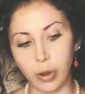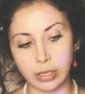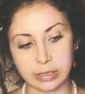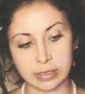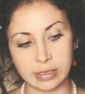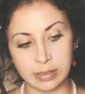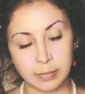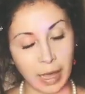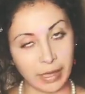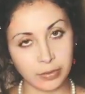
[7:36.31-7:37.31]
processes
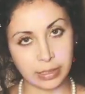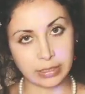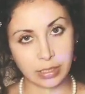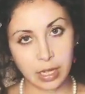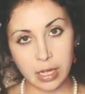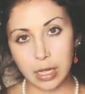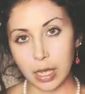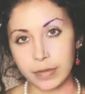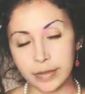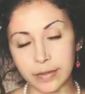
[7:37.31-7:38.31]
and pathways
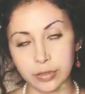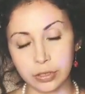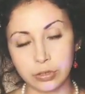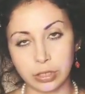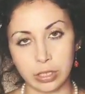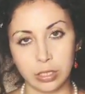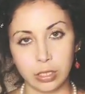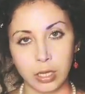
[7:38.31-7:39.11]
of evolution.